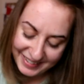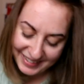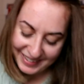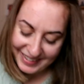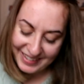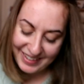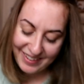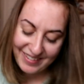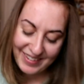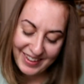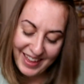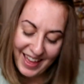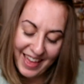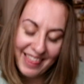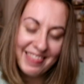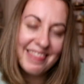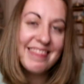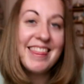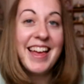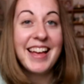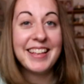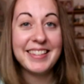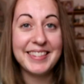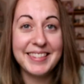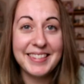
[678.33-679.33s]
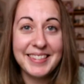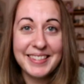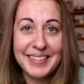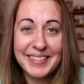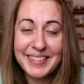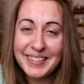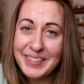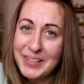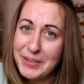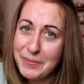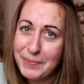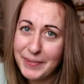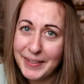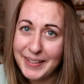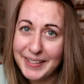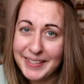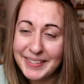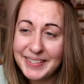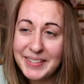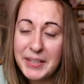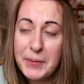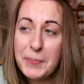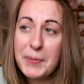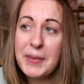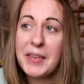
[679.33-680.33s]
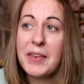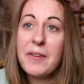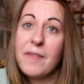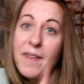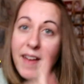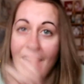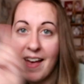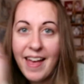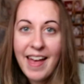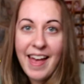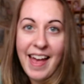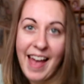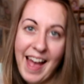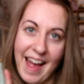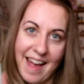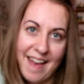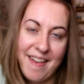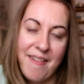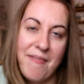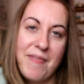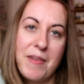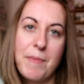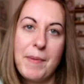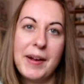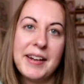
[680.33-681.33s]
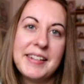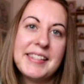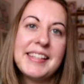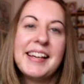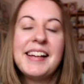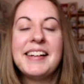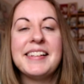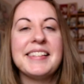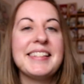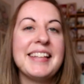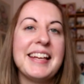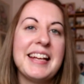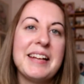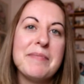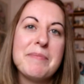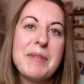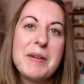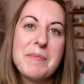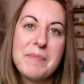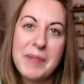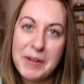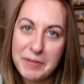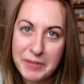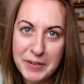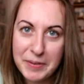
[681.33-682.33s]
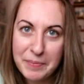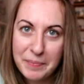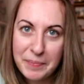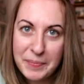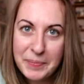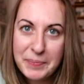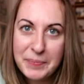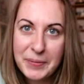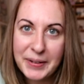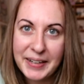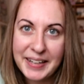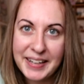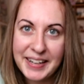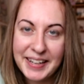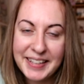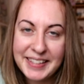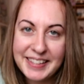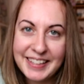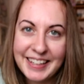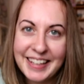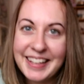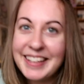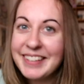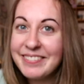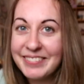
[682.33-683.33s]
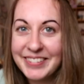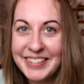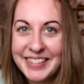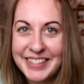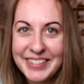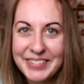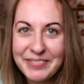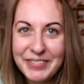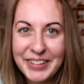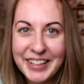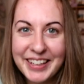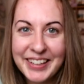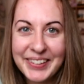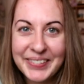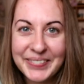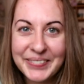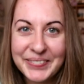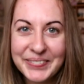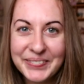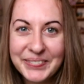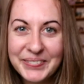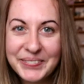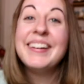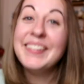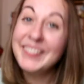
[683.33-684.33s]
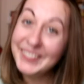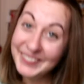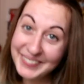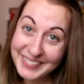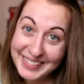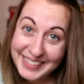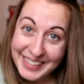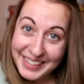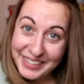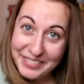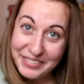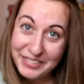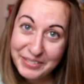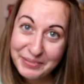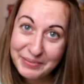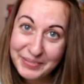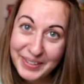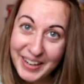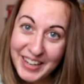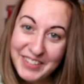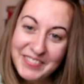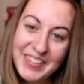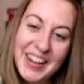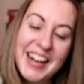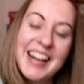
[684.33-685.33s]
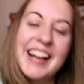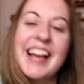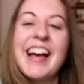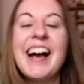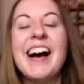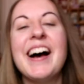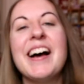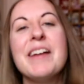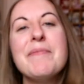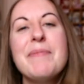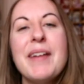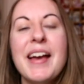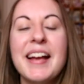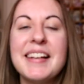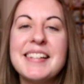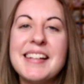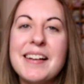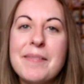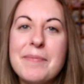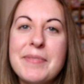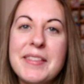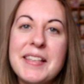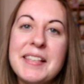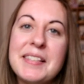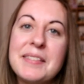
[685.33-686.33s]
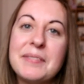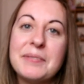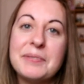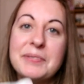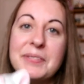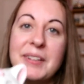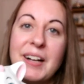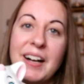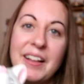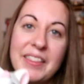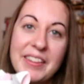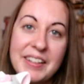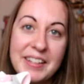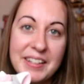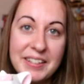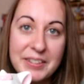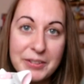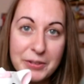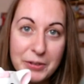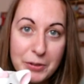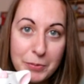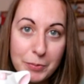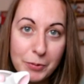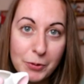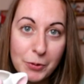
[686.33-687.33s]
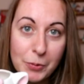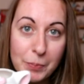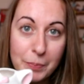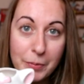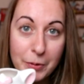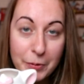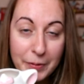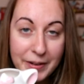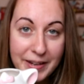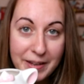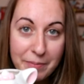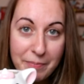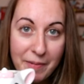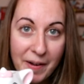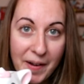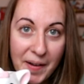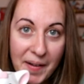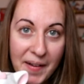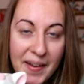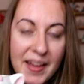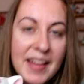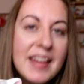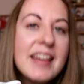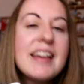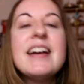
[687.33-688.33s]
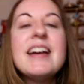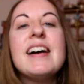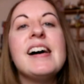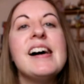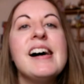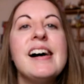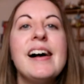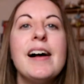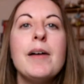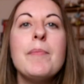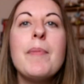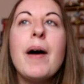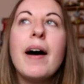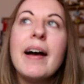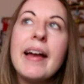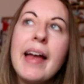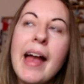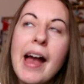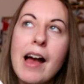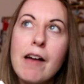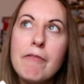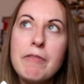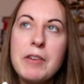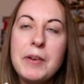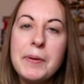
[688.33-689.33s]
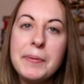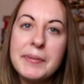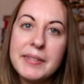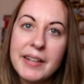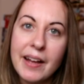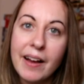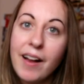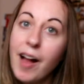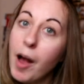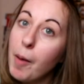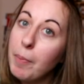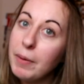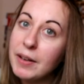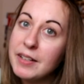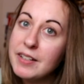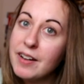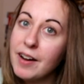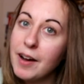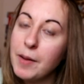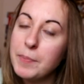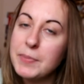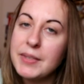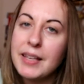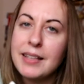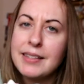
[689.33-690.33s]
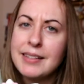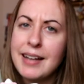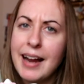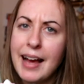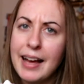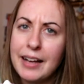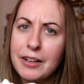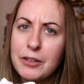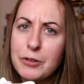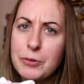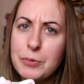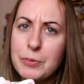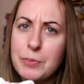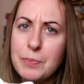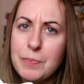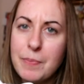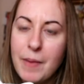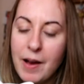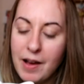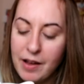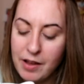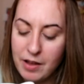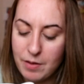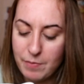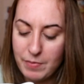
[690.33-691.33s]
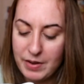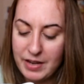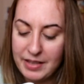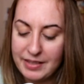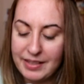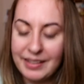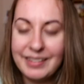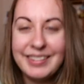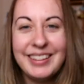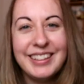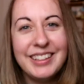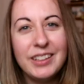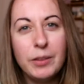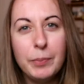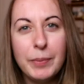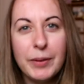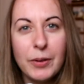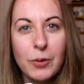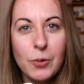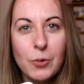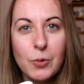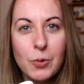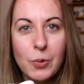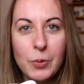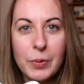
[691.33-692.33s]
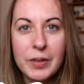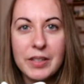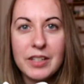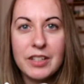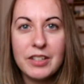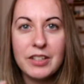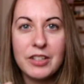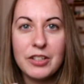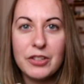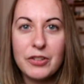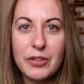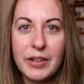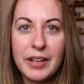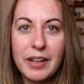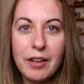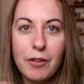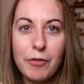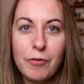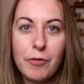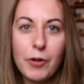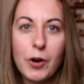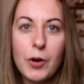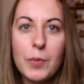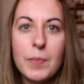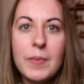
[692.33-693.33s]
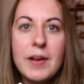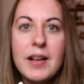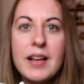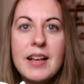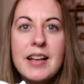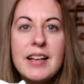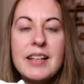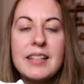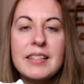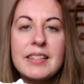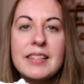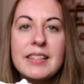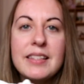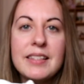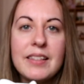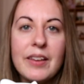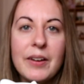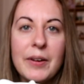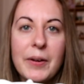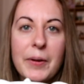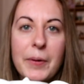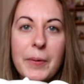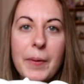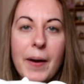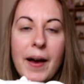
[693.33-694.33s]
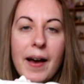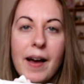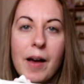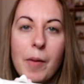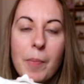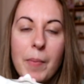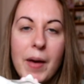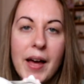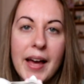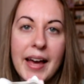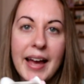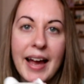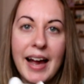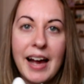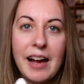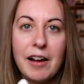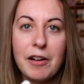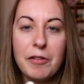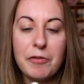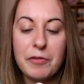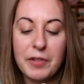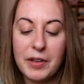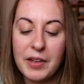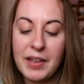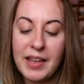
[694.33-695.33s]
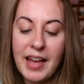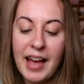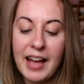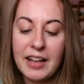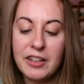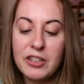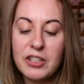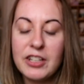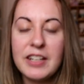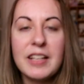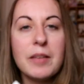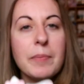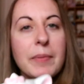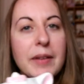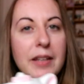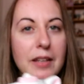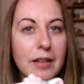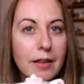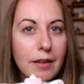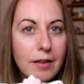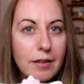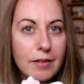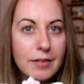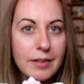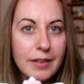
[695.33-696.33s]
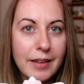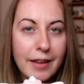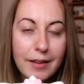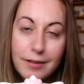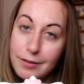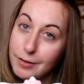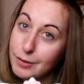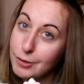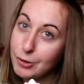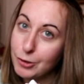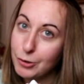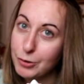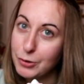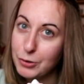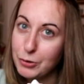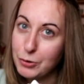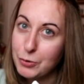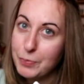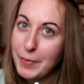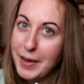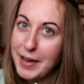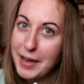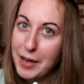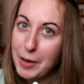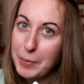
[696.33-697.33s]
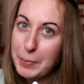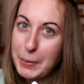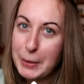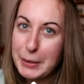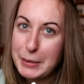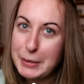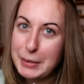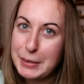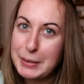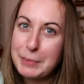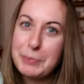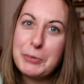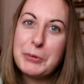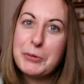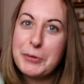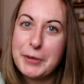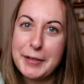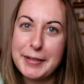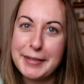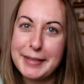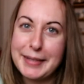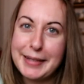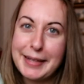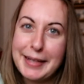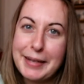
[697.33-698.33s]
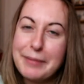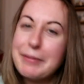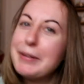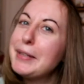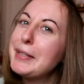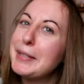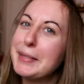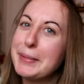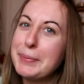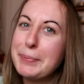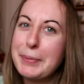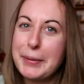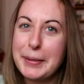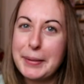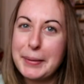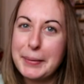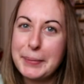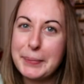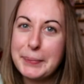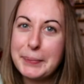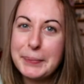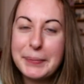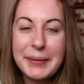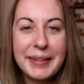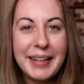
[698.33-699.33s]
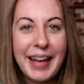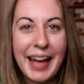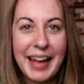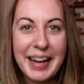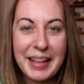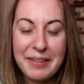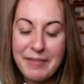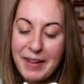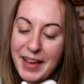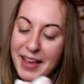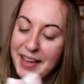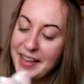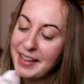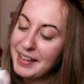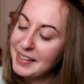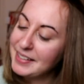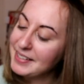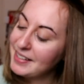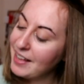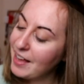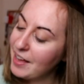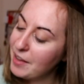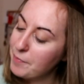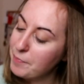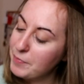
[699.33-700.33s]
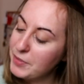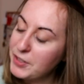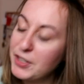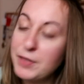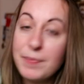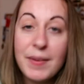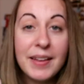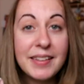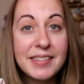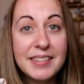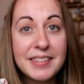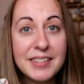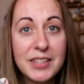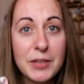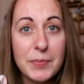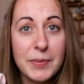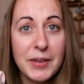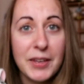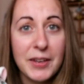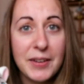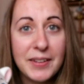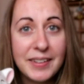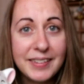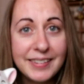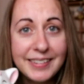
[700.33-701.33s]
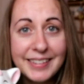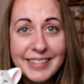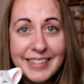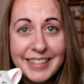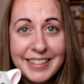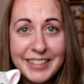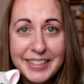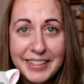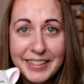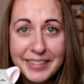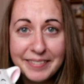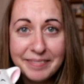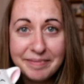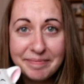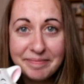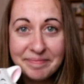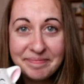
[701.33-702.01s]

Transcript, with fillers: So yeah, they're super, super cute, and they match the colour scheme in my room pretty nicely, which is pretty cool. Also from Primark, I picked up this rather adorable Marie mug. Um, I have used it a couple of times as an actual mug, but it's a little bit awkward to drink from, so um, I have actually been using it to store makeup brushes more recently, which is pretty cool anyway, because um, she makes a super cute little addition.